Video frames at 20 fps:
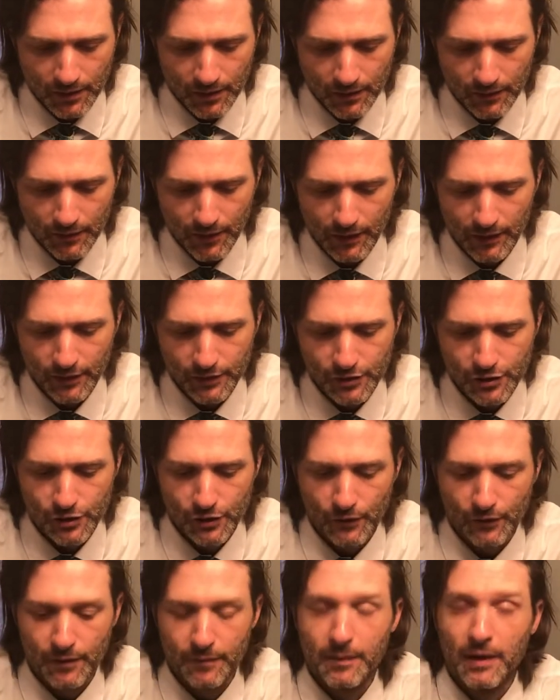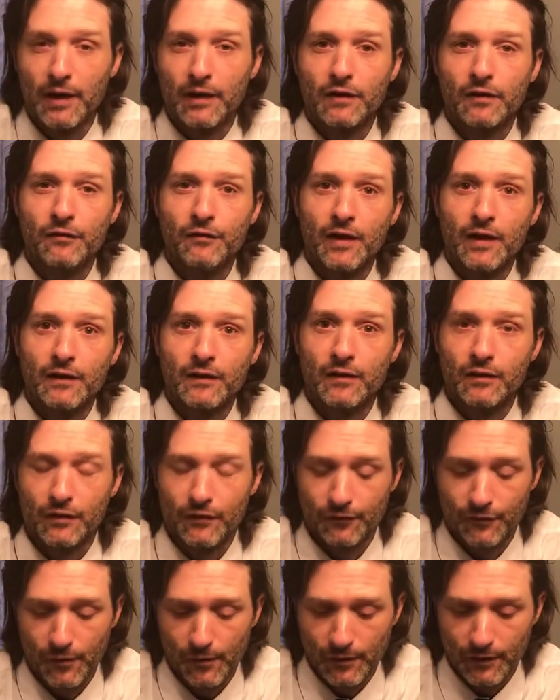They didn't show the man's face into
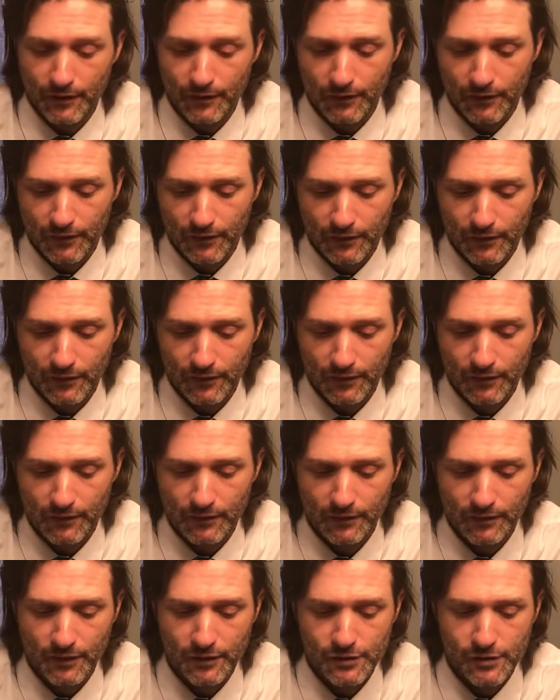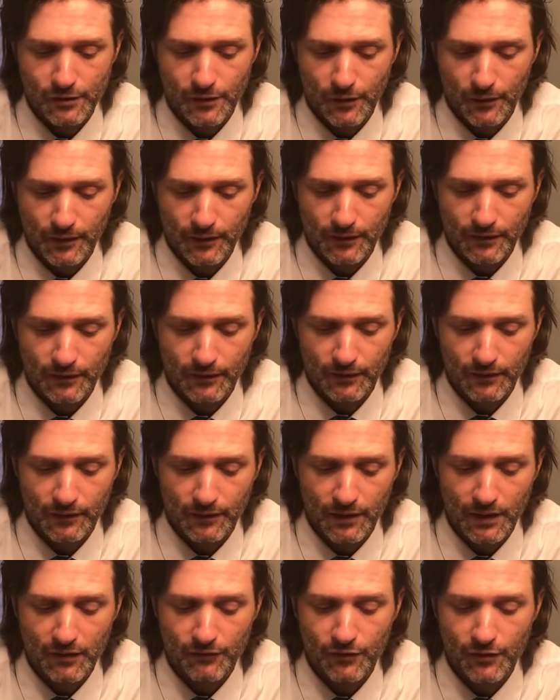focus. Did you notice
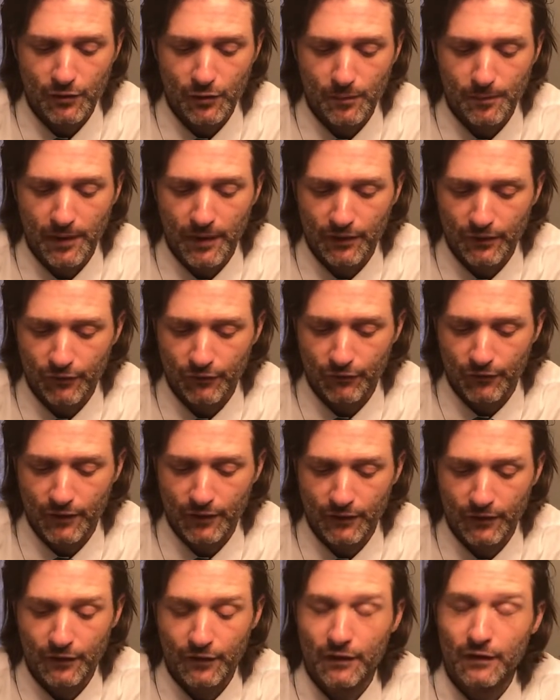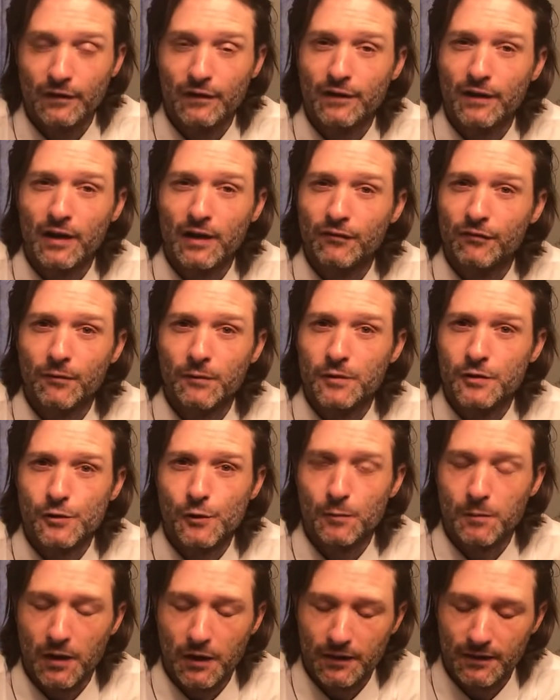even your best friends couldn't tell if it was you,
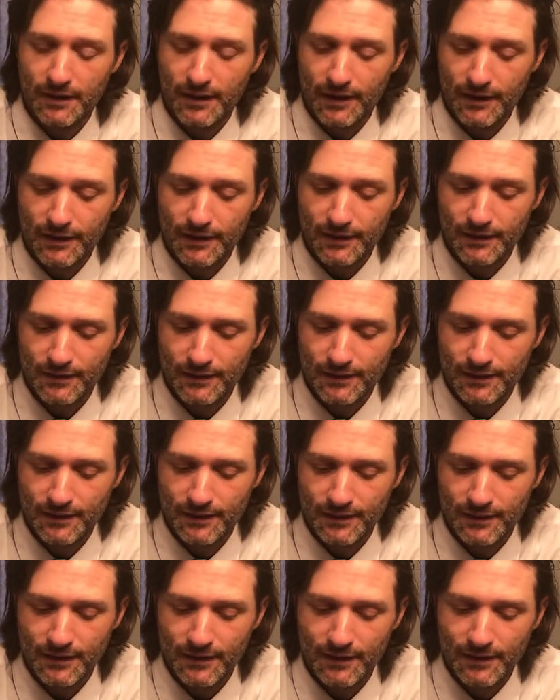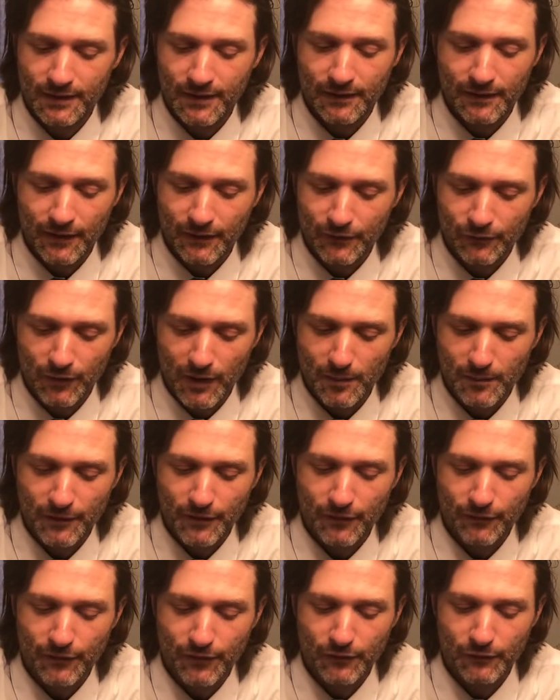Montag? They scrambled the
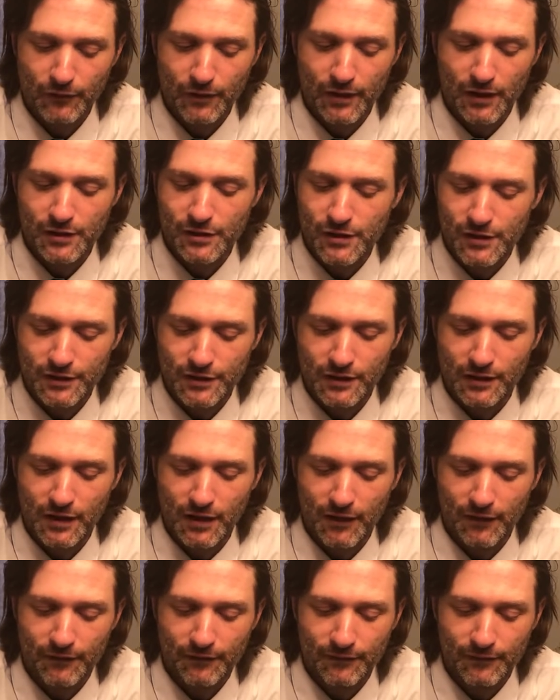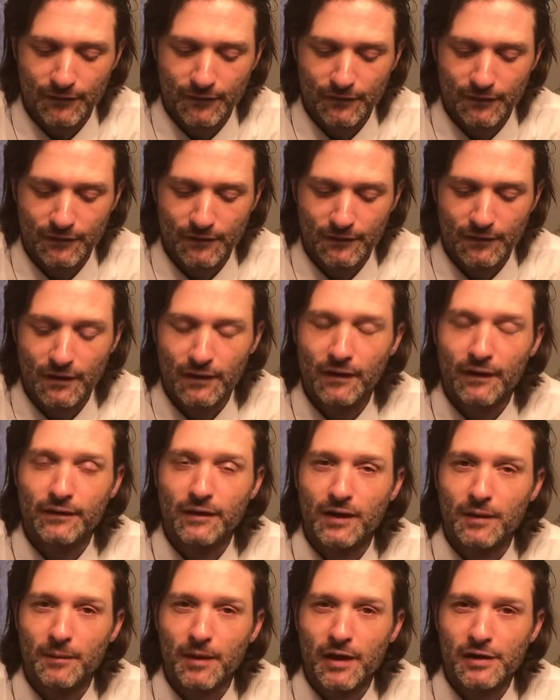screen just enough to let the
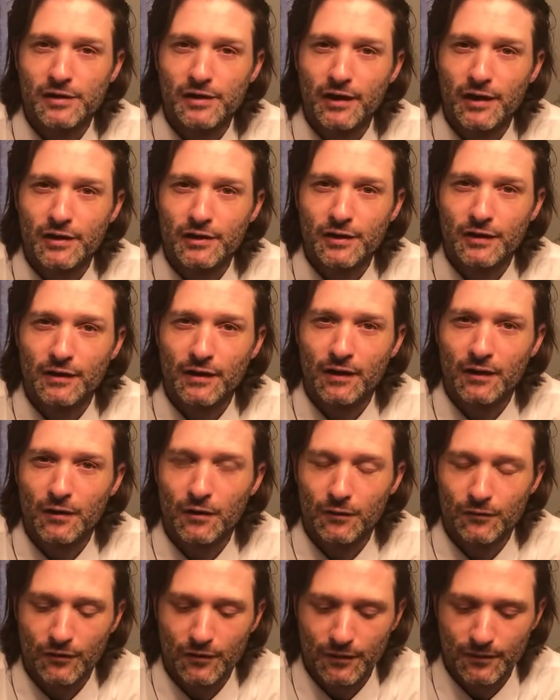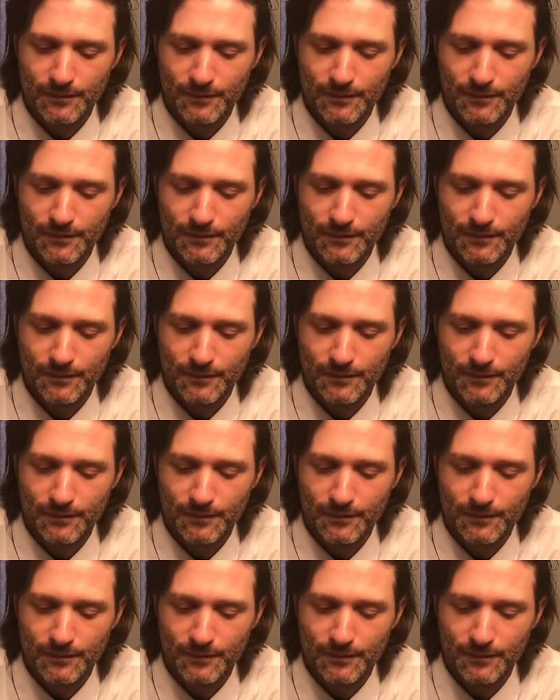imagination take over.